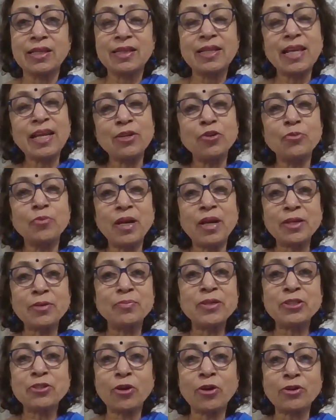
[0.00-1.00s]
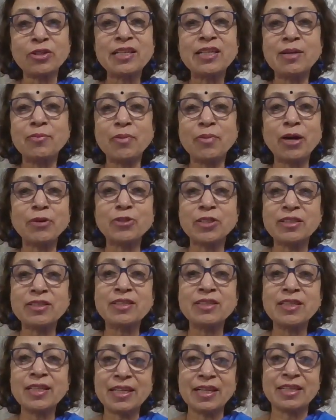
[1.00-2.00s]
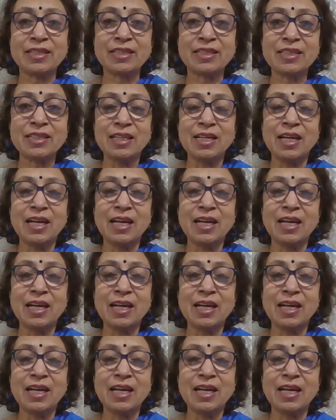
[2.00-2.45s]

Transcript: then you might be talking about a ticket.